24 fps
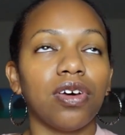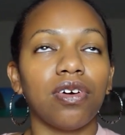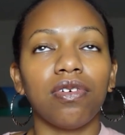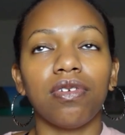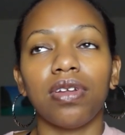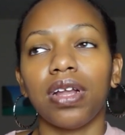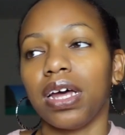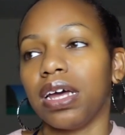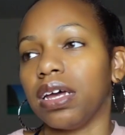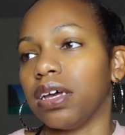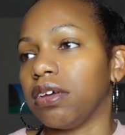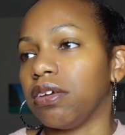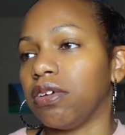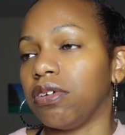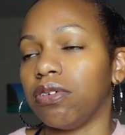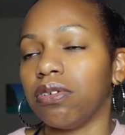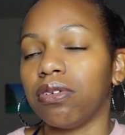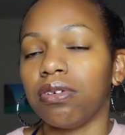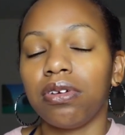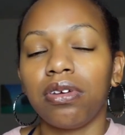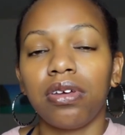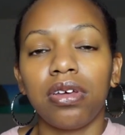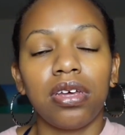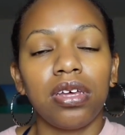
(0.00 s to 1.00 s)
like
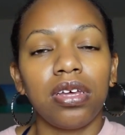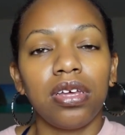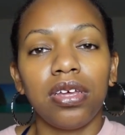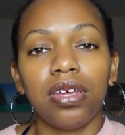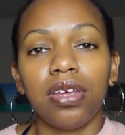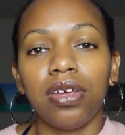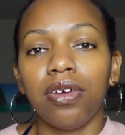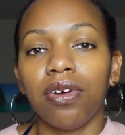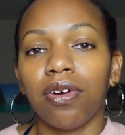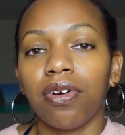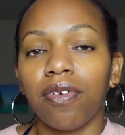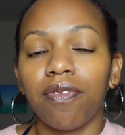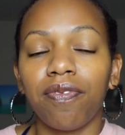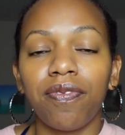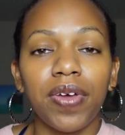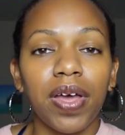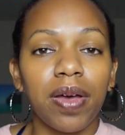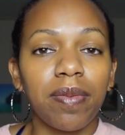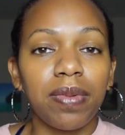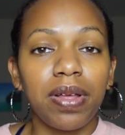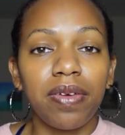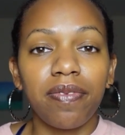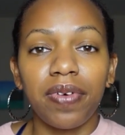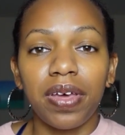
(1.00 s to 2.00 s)
you're on
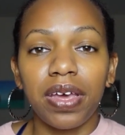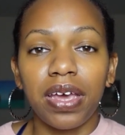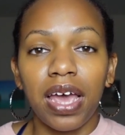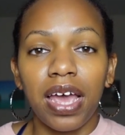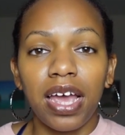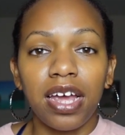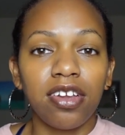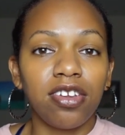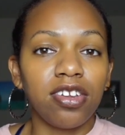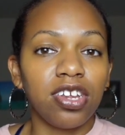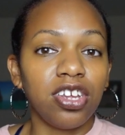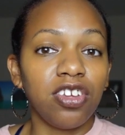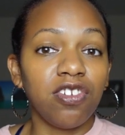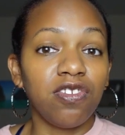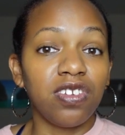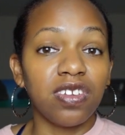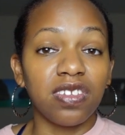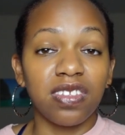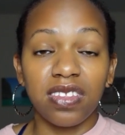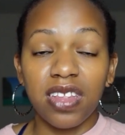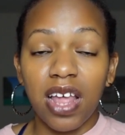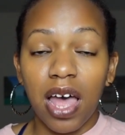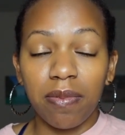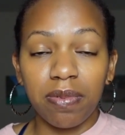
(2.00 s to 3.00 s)
family vacation, you
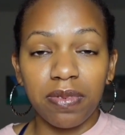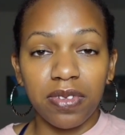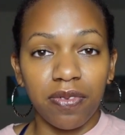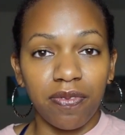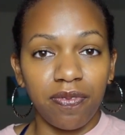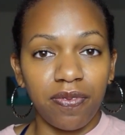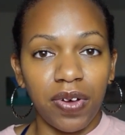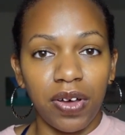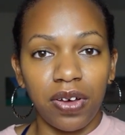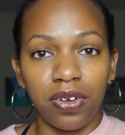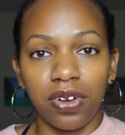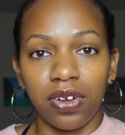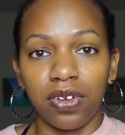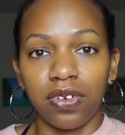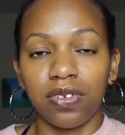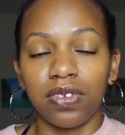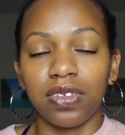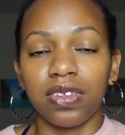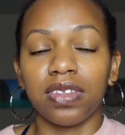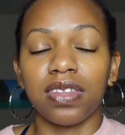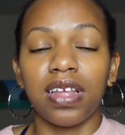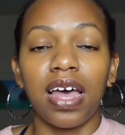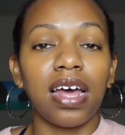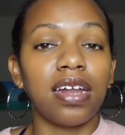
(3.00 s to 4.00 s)
just snap some
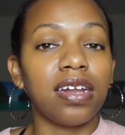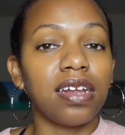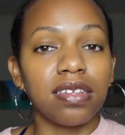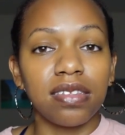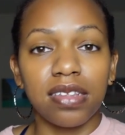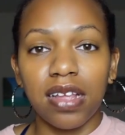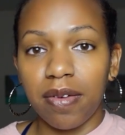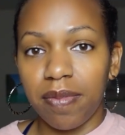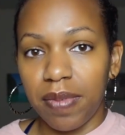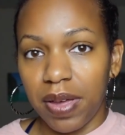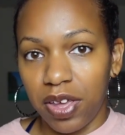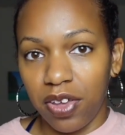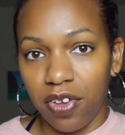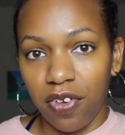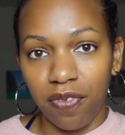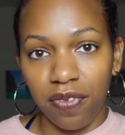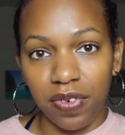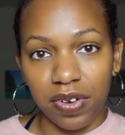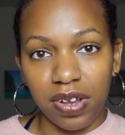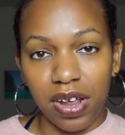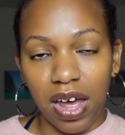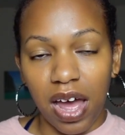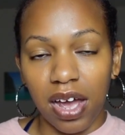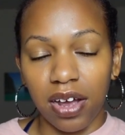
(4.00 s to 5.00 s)
photos. That does not make you a
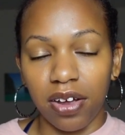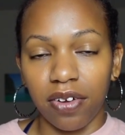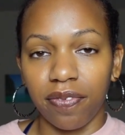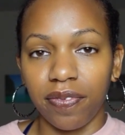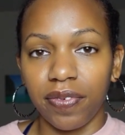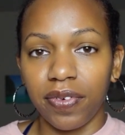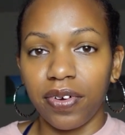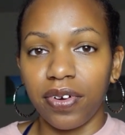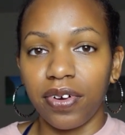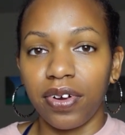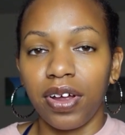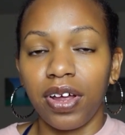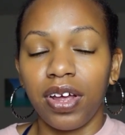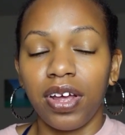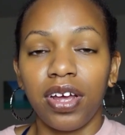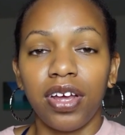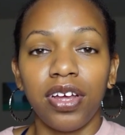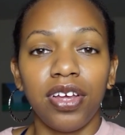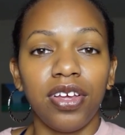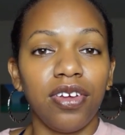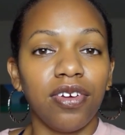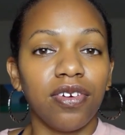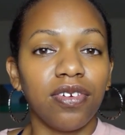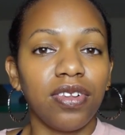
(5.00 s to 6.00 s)
photographer.
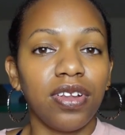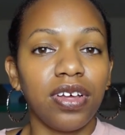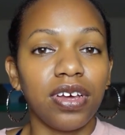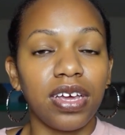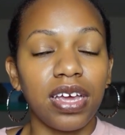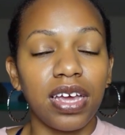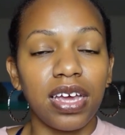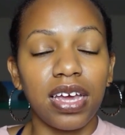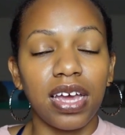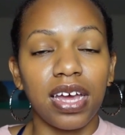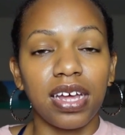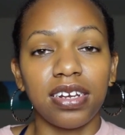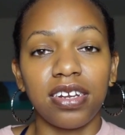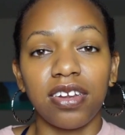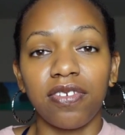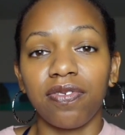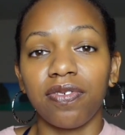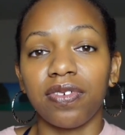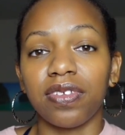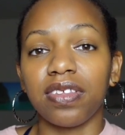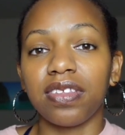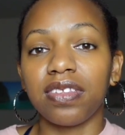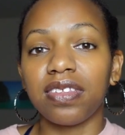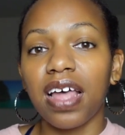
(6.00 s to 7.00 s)
You're looking at
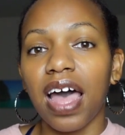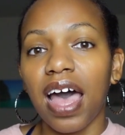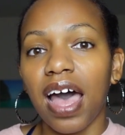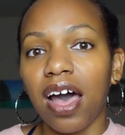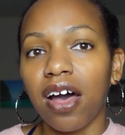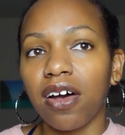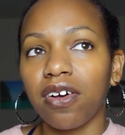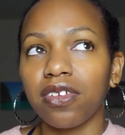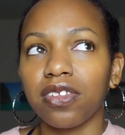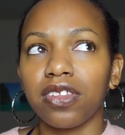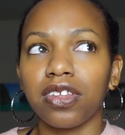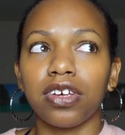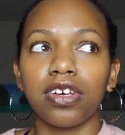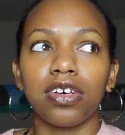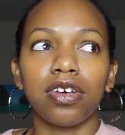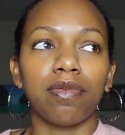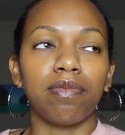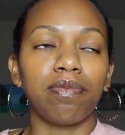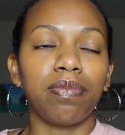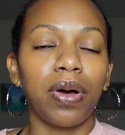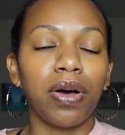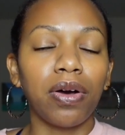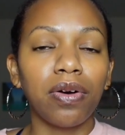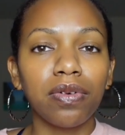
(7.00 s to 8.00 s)
different styles and
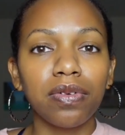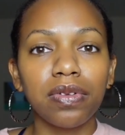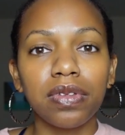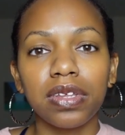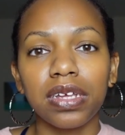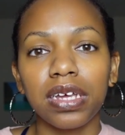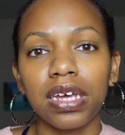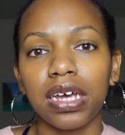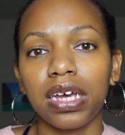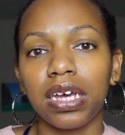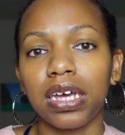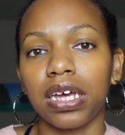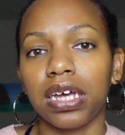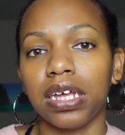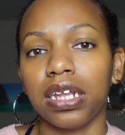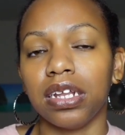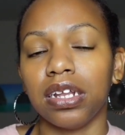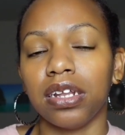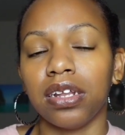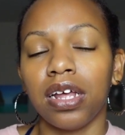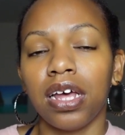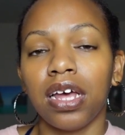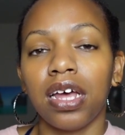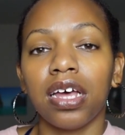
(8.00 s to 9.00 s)
composing
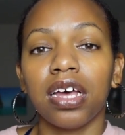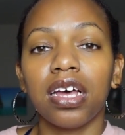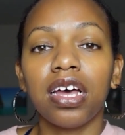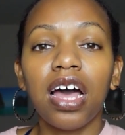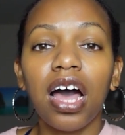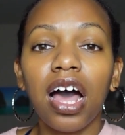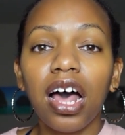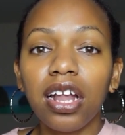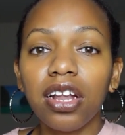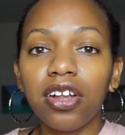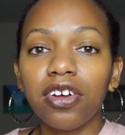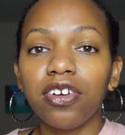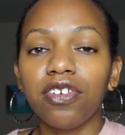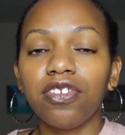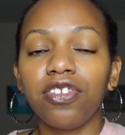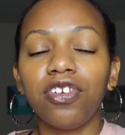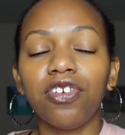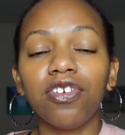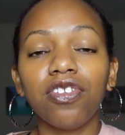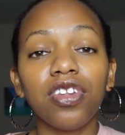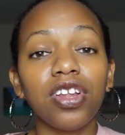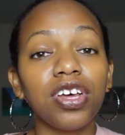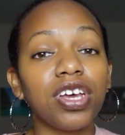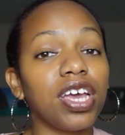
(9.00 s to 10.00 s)
and colors.
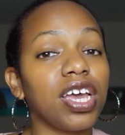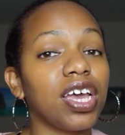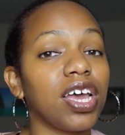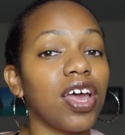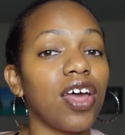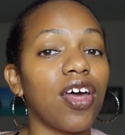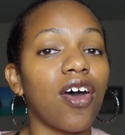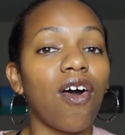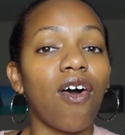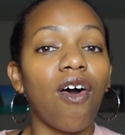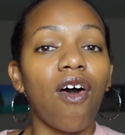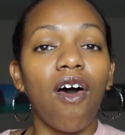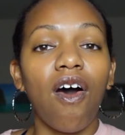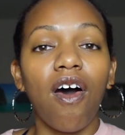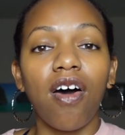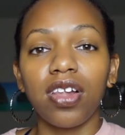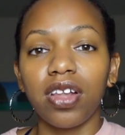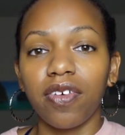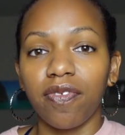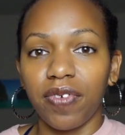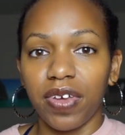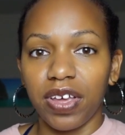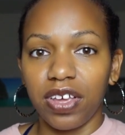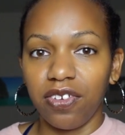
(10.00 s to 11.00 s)
You're looking at all
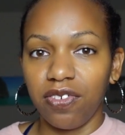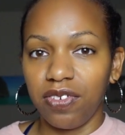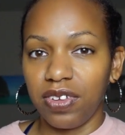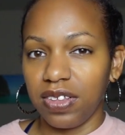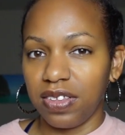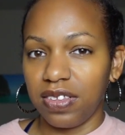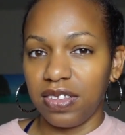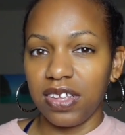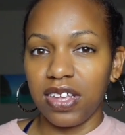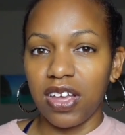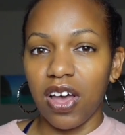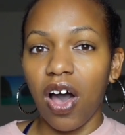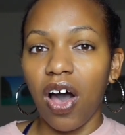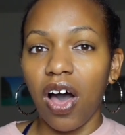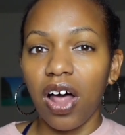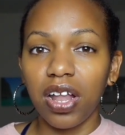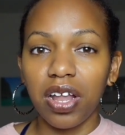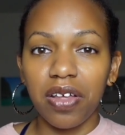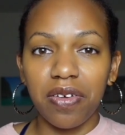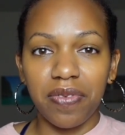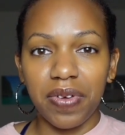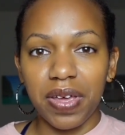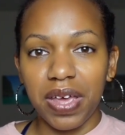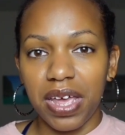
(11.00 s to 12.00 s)
of it. You can see all
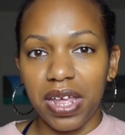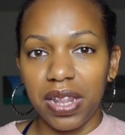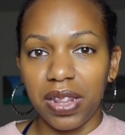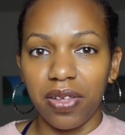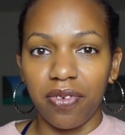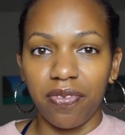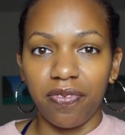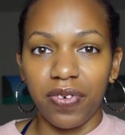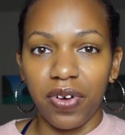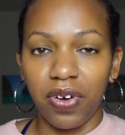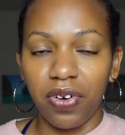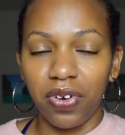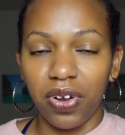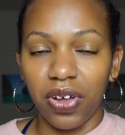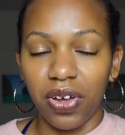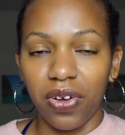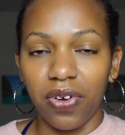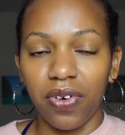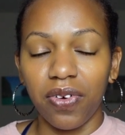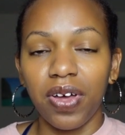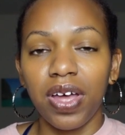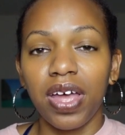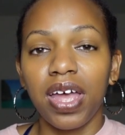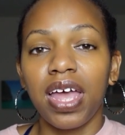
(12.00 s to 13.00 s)
of it in the
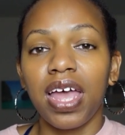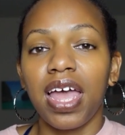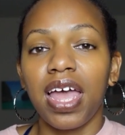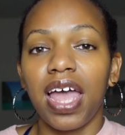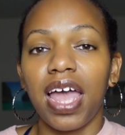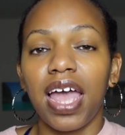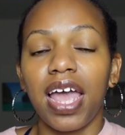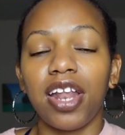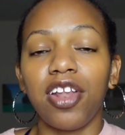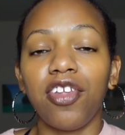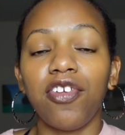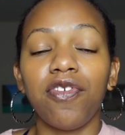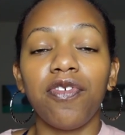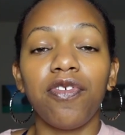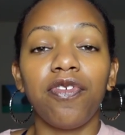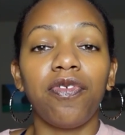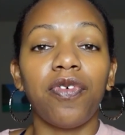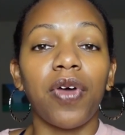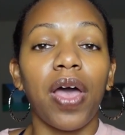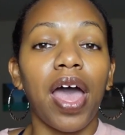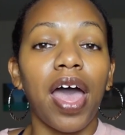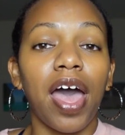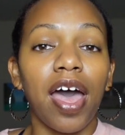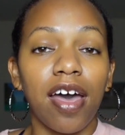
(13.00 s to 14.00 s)
photo, and you
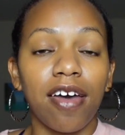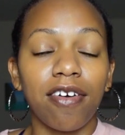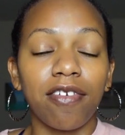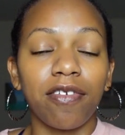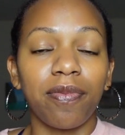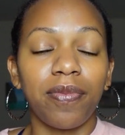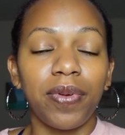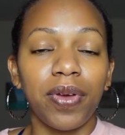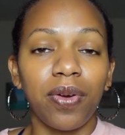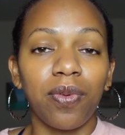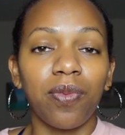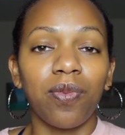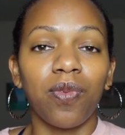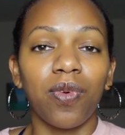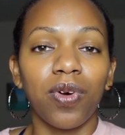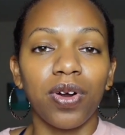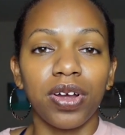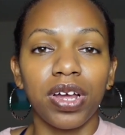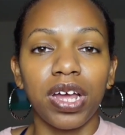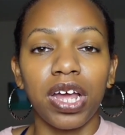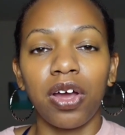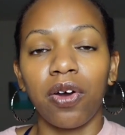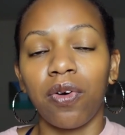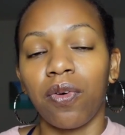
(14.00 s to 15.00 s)
have been
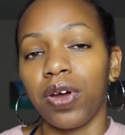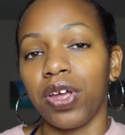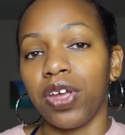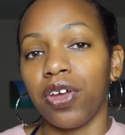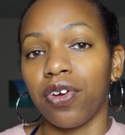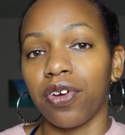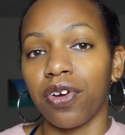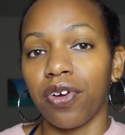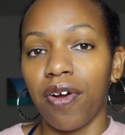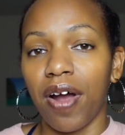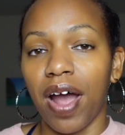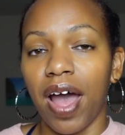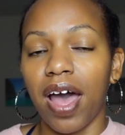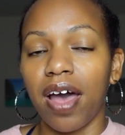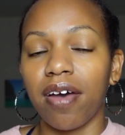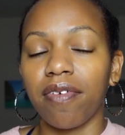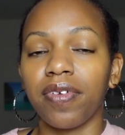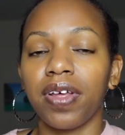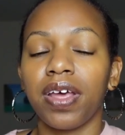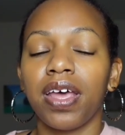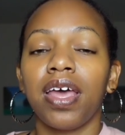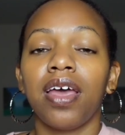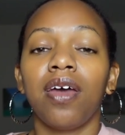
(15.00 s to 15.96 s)
working on your craft.